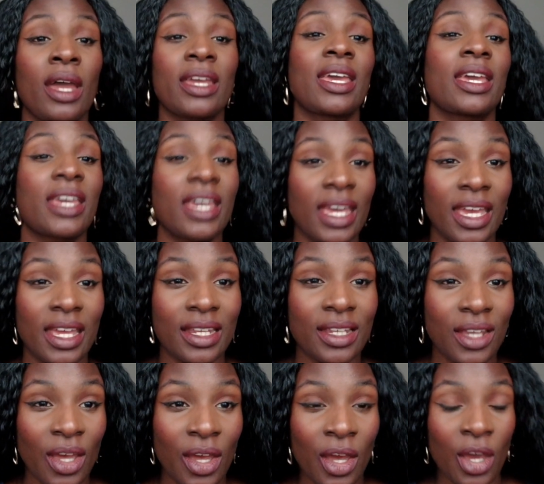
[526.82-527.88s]
kicking,
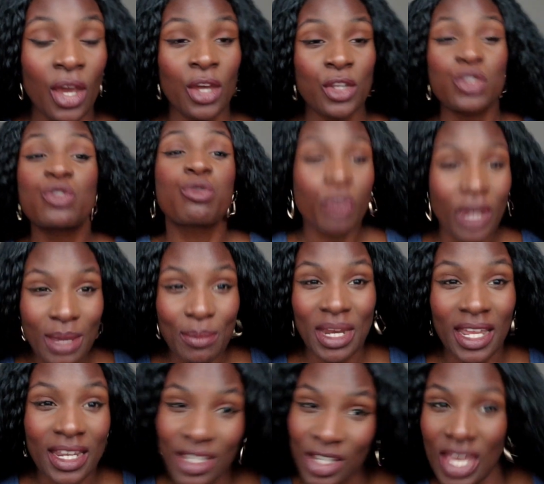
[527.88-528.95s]

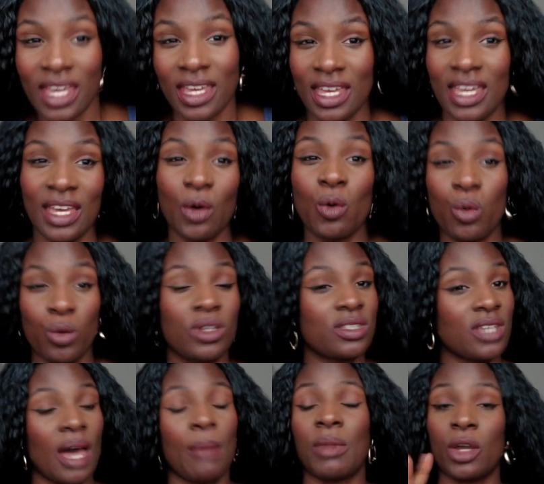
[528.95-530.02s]
screaming in your ear all the
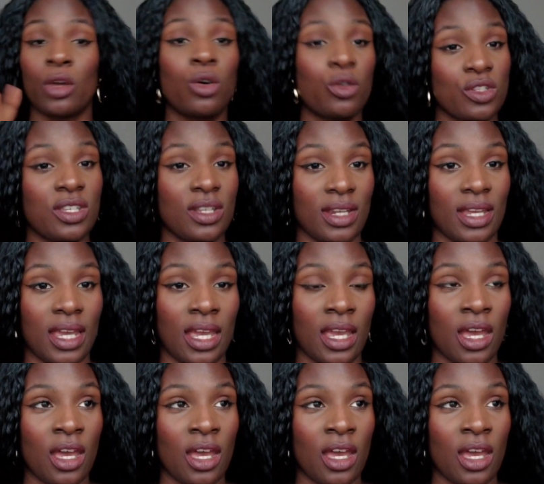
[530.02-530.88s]
time, like constantly.